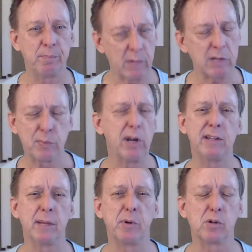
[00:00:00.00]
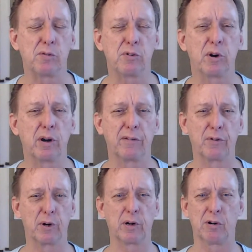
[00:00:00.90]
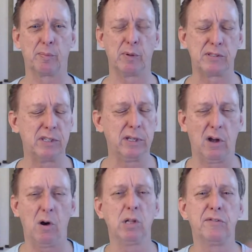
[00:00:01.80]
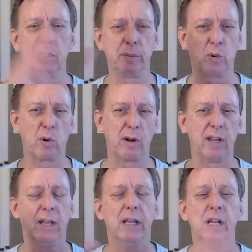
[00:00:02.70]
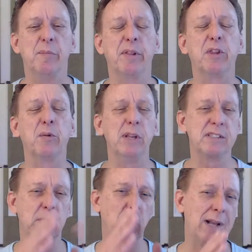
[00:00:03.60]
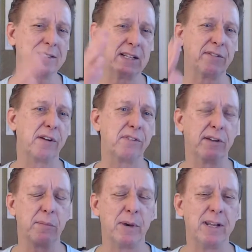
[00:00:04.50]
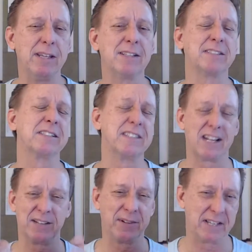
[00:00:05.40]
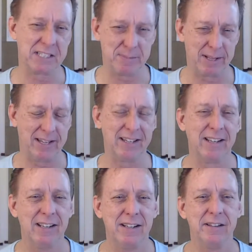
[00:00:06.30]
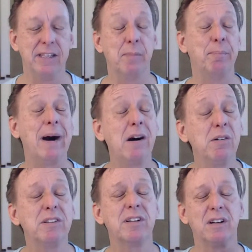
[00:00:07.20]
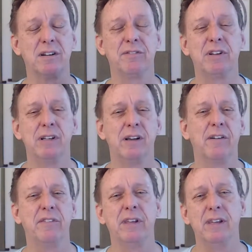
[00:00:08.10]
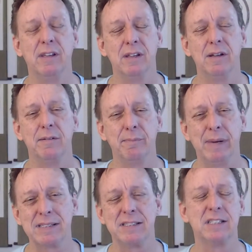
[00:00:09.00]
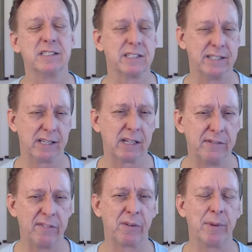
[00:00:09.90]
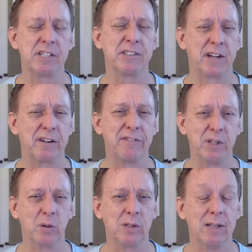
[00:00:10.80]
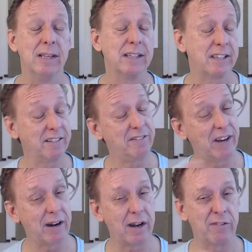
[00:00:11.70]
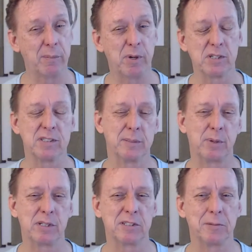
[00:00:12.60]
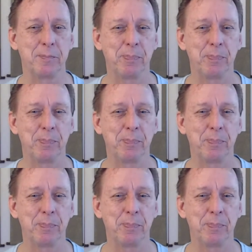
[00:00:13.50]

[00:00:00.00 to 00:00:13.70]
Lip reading: That's pretty typical for a group. We see it all over the board. But the reason why it's different for everybody is exactly what I explained. The amount of the messages, the negative information in our field can vary from person to person.